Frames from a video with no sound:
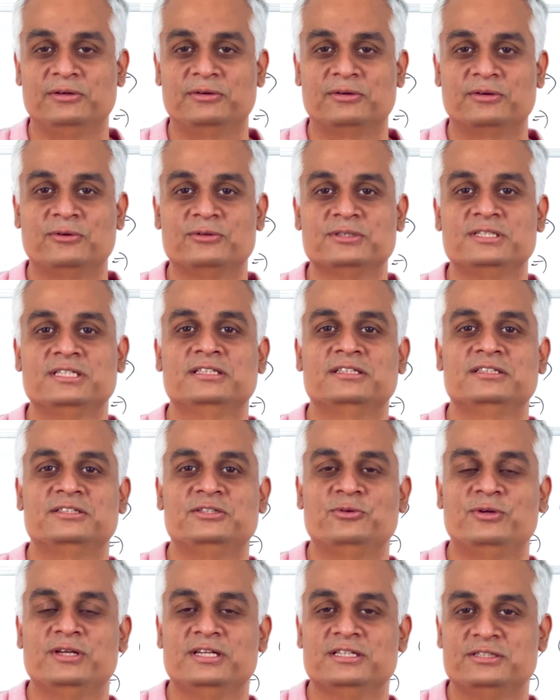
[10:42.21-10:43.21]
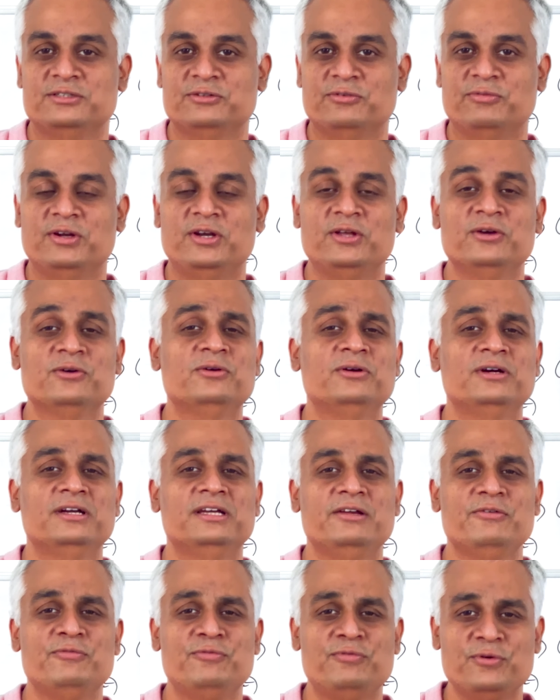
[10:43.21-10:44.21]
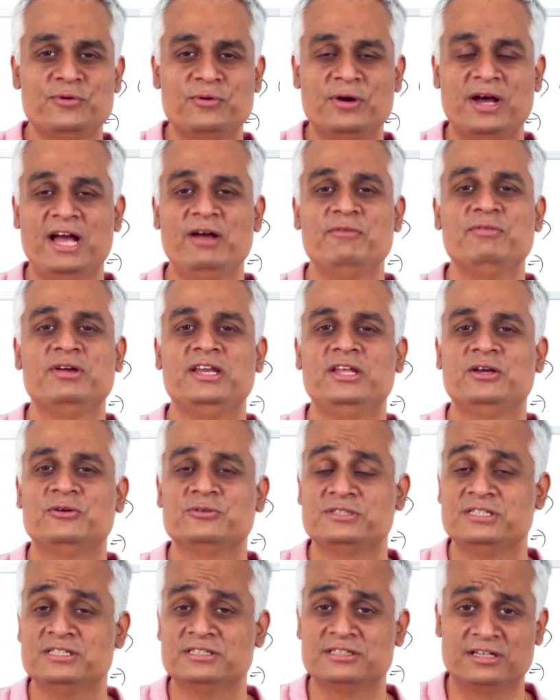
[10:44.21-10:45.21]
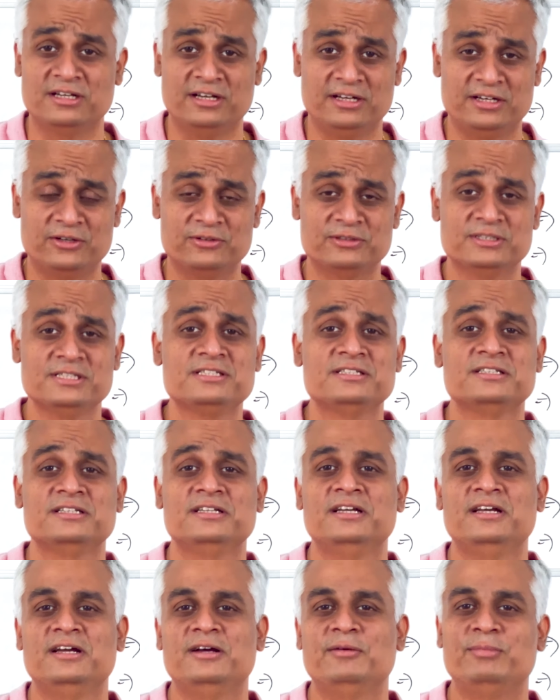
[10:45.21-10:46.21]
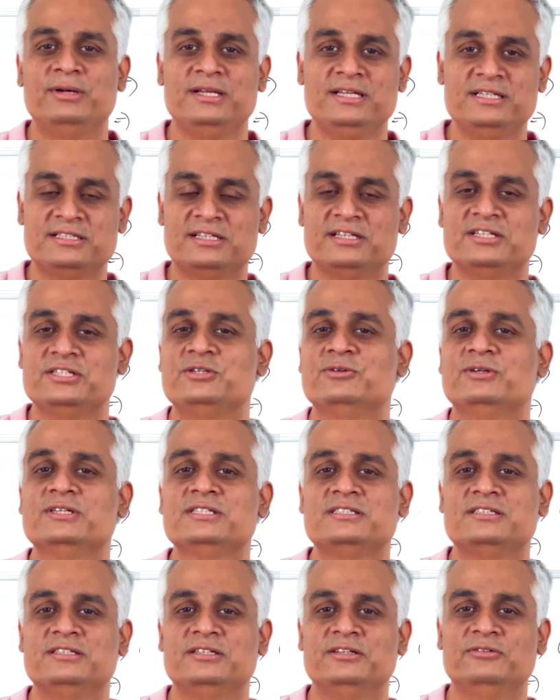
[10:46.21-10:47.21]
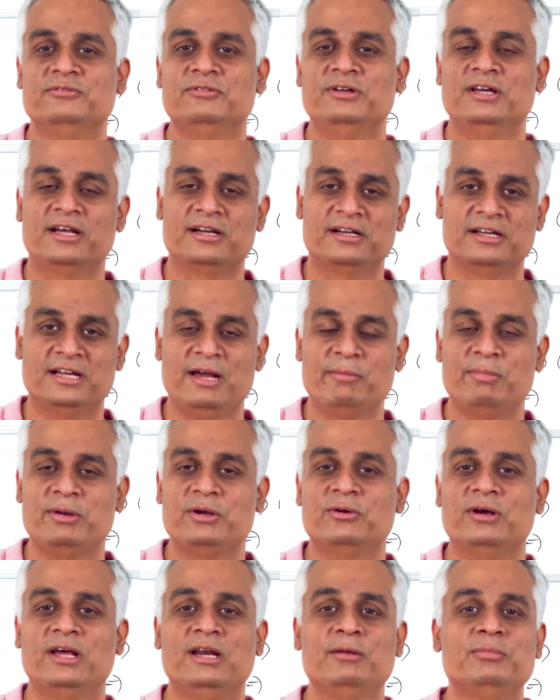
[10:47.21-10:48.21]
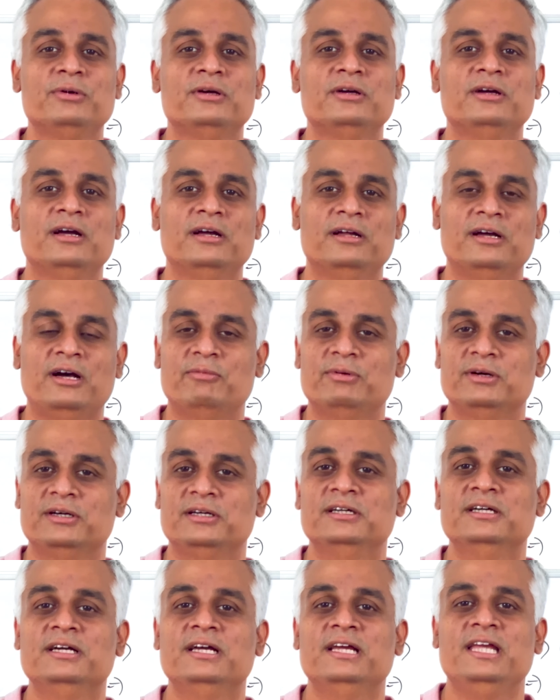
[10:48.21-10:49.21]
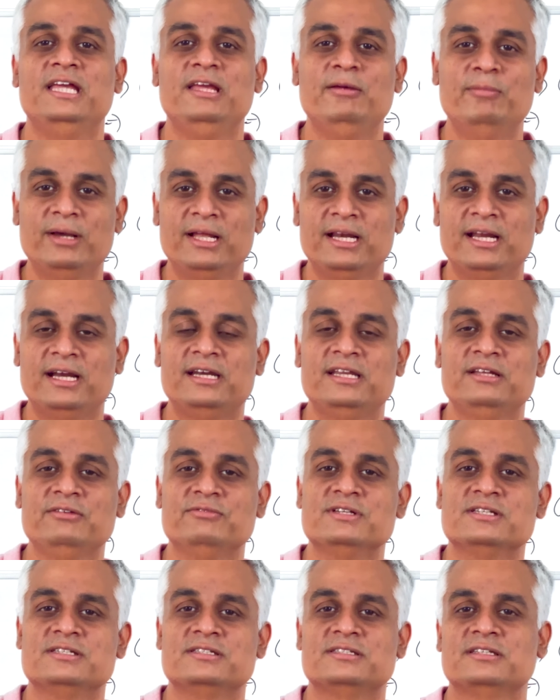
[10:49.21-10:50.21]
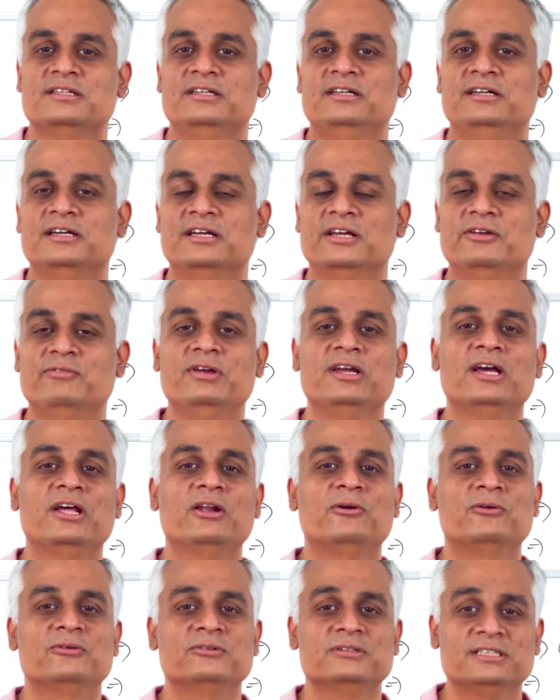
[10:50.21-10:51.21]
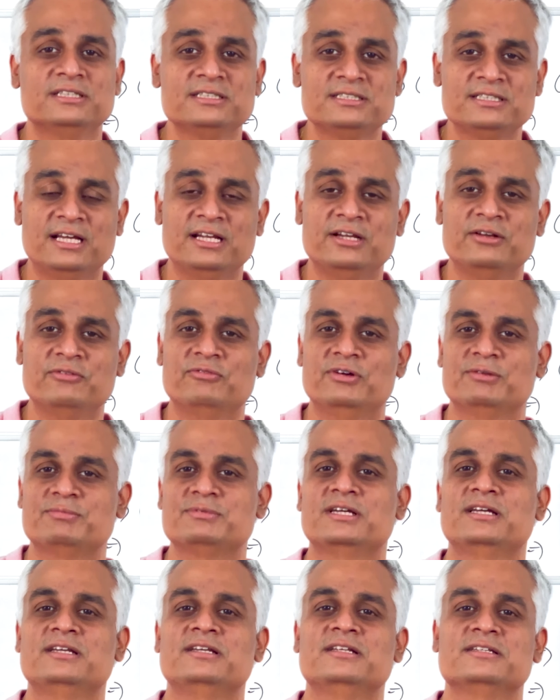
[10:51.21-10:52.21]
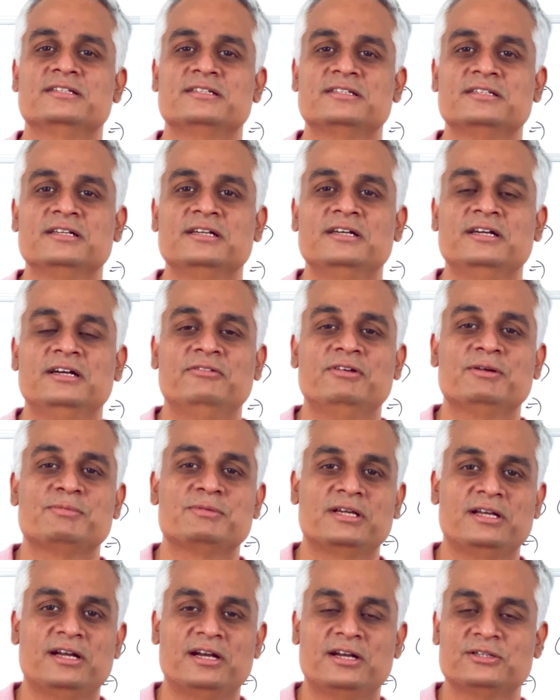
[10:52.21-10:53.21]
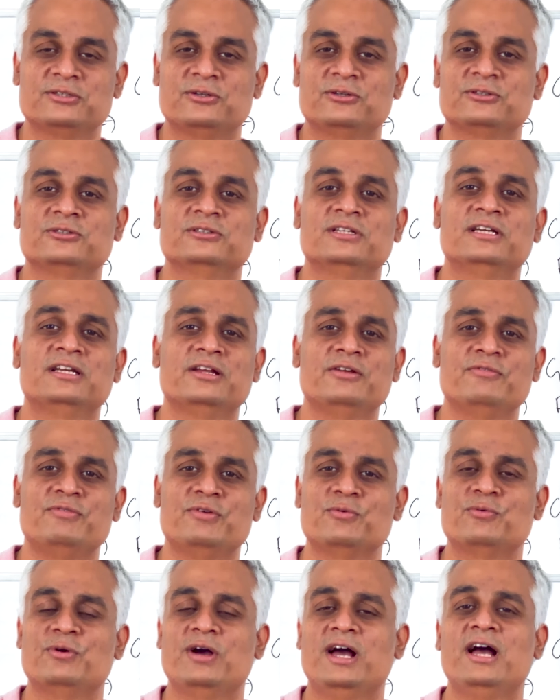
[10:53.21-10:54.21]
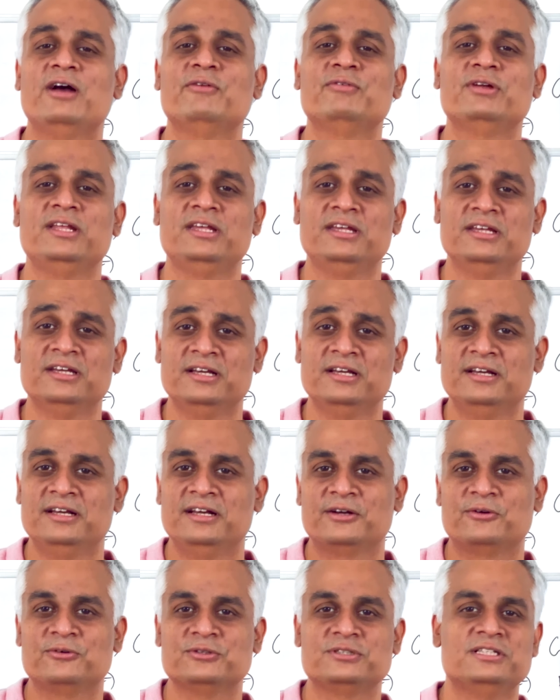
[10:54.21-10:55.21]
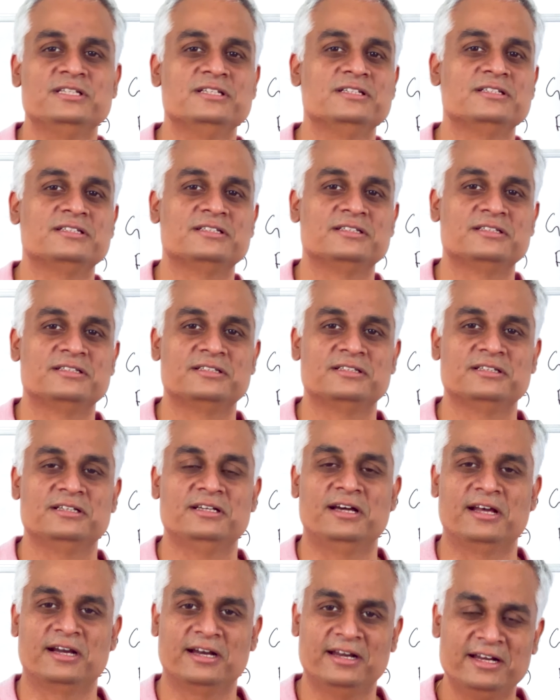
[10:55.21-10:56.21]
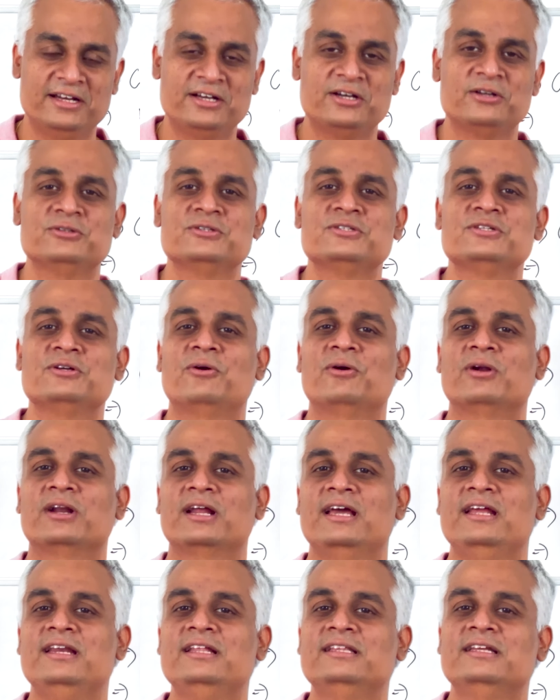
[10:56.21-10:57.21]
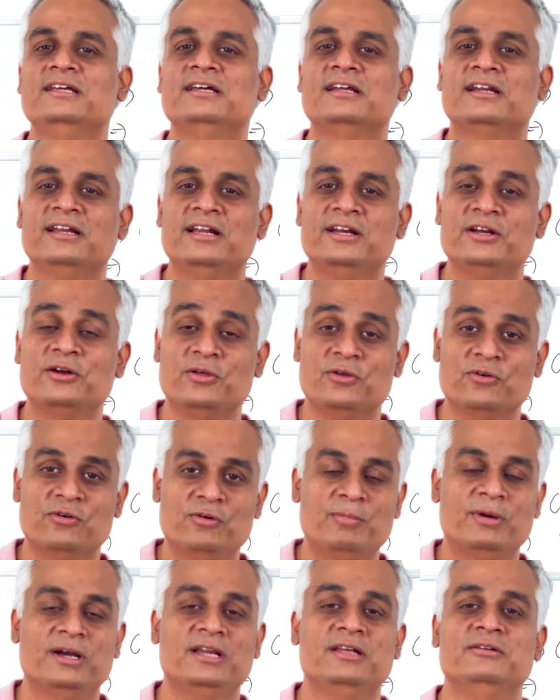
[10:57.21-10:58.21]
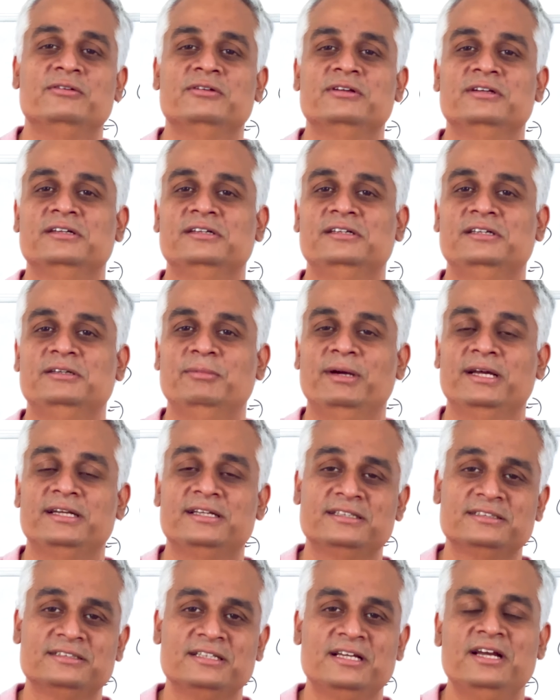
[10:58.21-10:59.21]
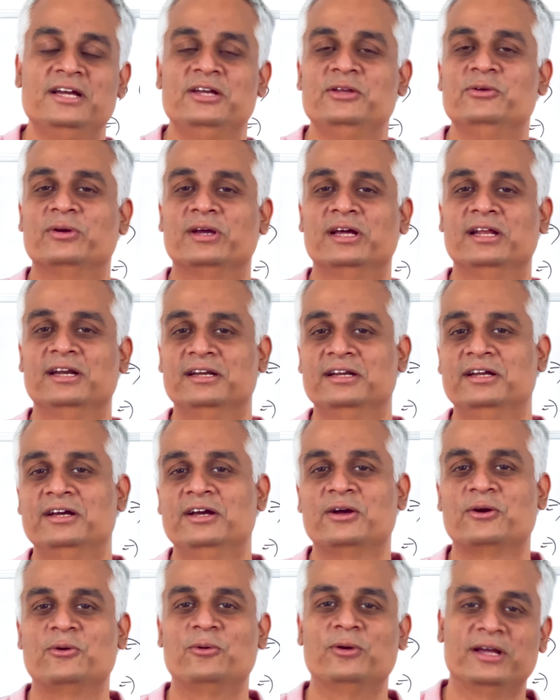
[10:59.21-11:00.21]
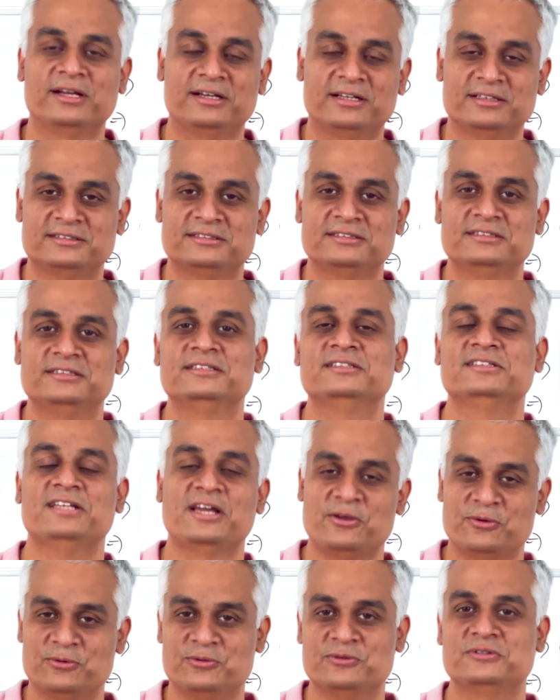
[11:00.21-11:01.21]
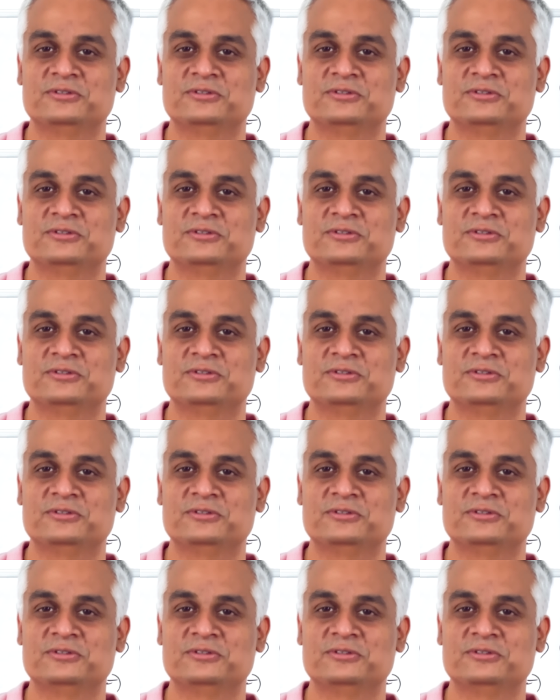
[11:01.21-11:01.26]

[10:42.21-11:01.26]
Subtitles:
closing today's video. If you have any questions related to this, please reach to us. We are happy to help. Our email ID is giving along with this, and website address also there. If you have any questions related to this or anything related to your money matters, you can contact us. Thank you.